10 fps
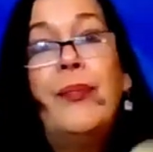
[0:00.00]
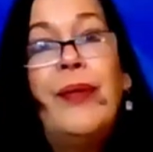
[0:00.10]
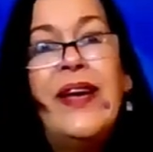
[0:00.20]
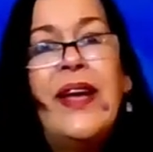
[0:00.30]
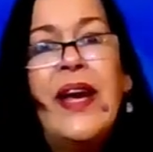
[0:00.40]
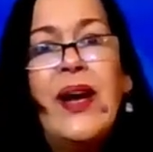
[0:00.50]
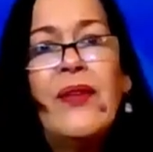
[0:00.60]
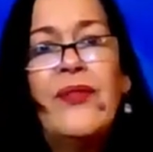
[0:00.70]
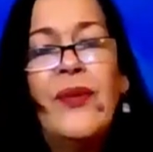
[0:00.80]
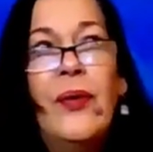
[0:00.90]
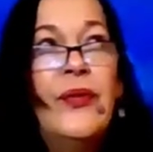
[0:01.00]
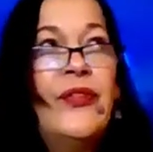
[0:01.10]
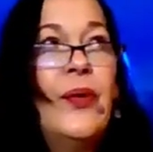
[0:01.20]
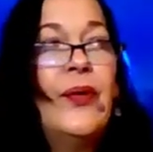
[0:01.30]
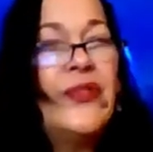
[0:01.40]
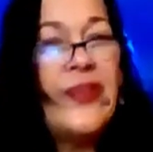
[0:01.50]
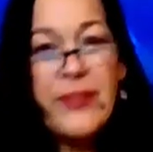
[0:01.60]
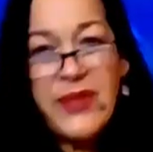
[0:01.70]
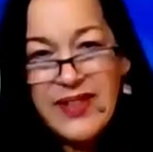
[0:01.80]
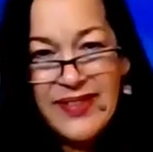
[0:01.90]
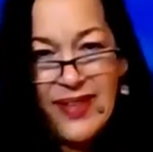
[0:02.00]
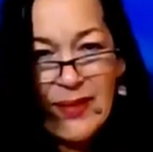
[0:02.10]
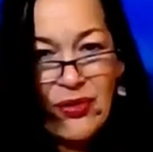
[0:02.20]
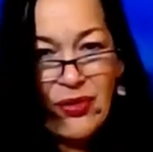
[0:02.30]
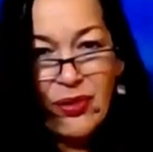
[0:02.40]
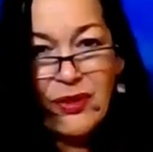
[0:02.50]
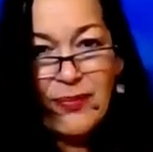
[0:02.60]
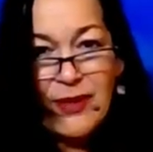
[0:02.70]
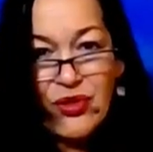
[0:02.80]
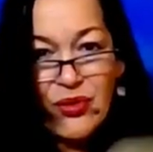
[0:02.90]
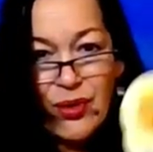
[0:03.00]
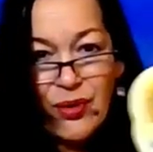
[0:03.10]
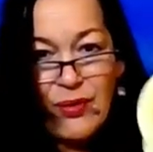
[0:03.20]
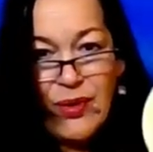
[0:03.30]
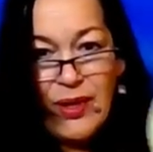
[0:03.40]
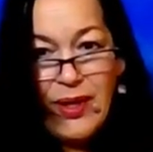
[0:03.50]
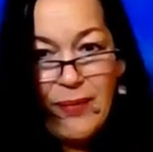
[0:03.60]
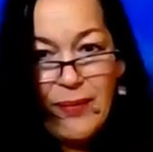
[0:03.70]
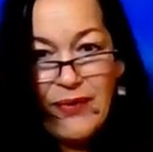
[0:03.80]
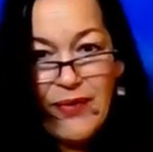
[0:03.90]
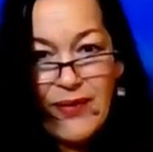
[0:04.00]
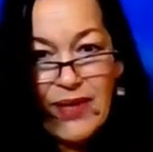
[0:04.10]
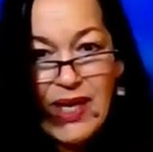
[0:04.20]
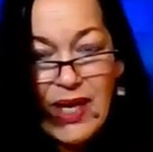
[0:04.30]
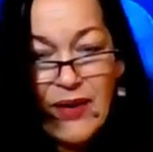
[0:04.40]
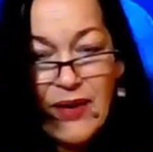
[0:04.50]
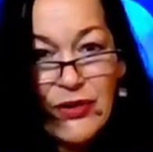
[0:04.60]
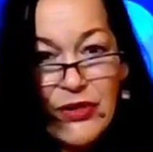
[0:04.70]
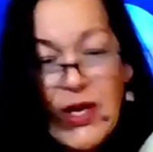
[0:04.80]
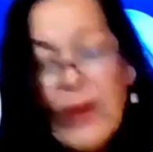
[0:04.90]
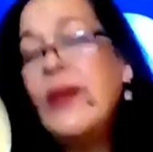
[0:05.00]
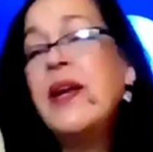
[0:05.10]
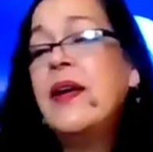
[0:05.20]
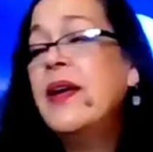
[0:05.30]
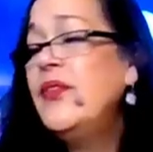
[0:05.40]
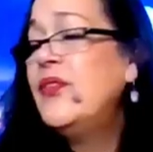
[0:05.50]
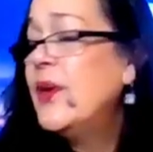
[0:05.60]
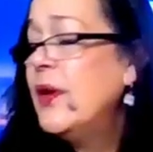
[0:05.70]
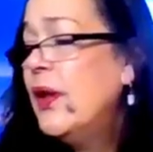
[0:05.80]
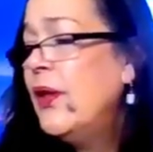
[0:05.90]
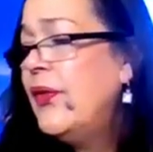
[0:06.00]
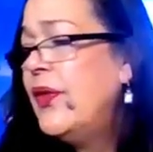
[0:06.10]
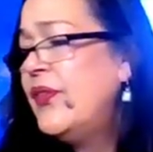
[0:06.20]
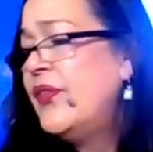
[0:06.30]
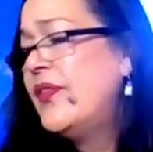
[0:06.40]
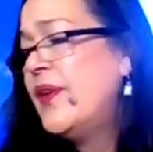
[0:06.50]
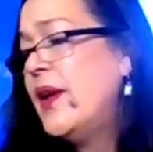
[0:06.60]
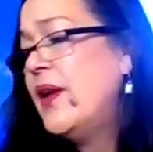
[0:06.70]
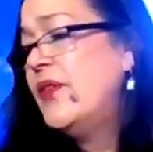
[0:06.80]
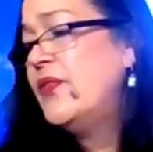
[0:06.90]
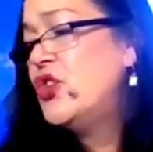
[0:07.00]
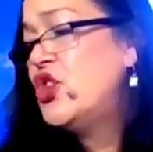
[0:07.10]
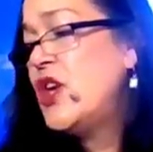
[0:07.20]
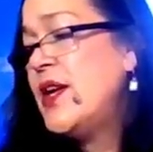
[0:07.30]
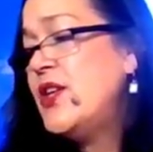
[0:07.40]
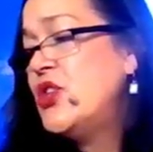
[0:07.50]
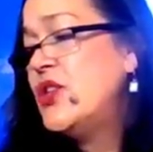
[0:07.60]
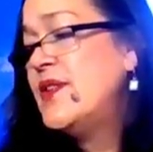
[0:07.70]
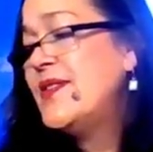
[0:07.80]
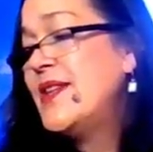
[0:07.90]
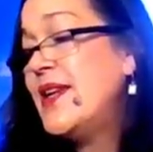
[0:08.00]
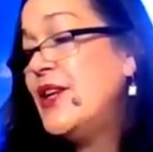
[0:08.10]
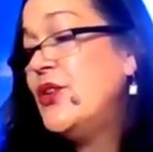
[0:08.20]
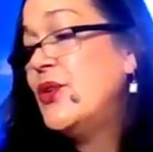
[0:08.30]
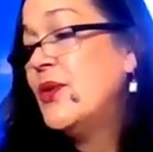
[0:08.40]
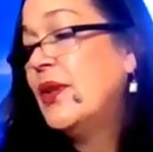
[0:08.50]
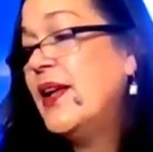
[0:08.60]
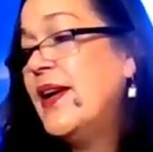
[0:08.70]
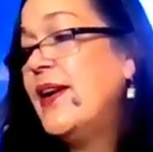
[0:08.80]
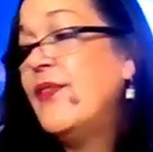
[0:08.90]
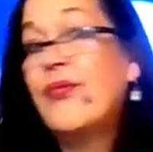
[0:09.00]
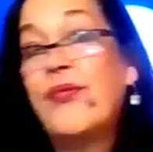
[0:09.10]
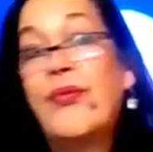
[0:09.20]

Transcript: Be careful. So if something seems too good to be true, be very careful, Geminis. This says changes in your life.